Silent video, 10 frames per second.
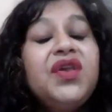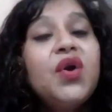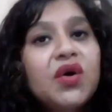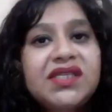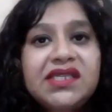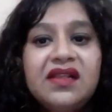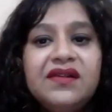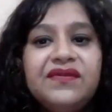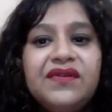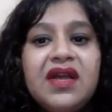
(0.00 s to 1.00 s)
yourself
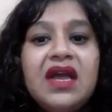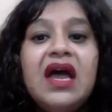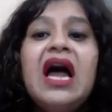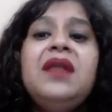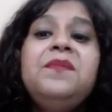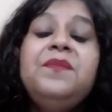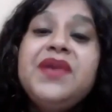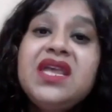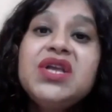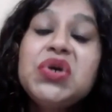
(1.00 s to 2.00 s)
and
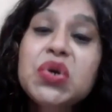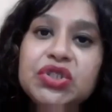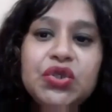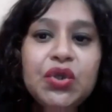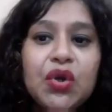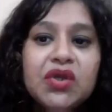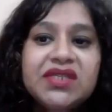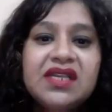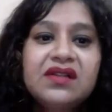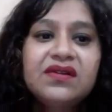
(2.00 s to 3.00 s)
be good to
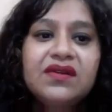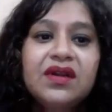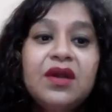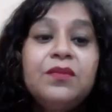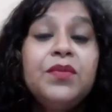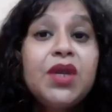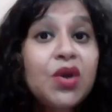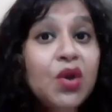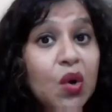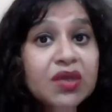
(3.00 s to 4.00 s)
yourself.
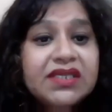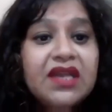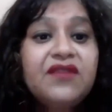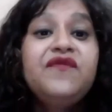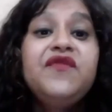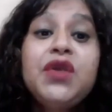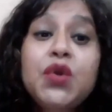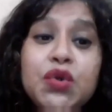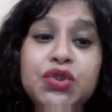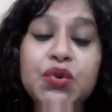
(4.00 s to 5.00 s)
Because if
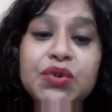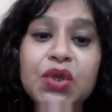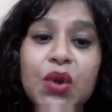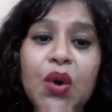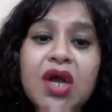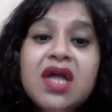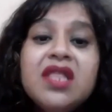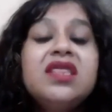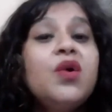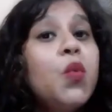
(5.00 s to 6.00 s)
you do so,
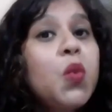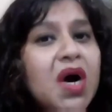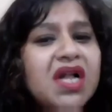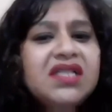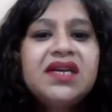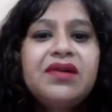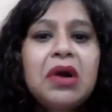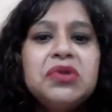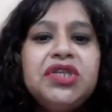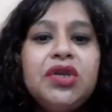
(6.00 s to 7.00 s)
the world
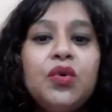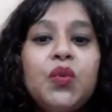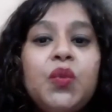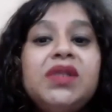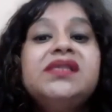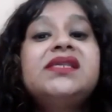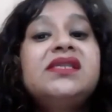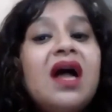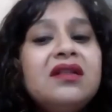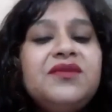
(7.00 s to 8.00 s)
around you will
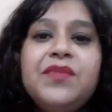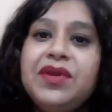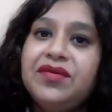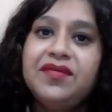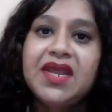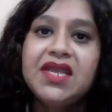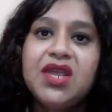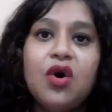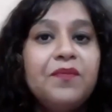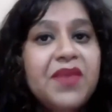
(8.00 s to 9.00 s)
start mirroring
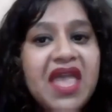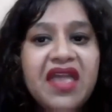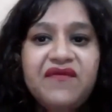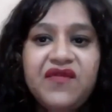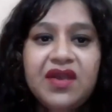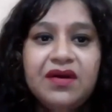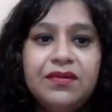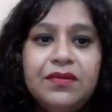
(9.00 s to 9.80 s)
your behavior.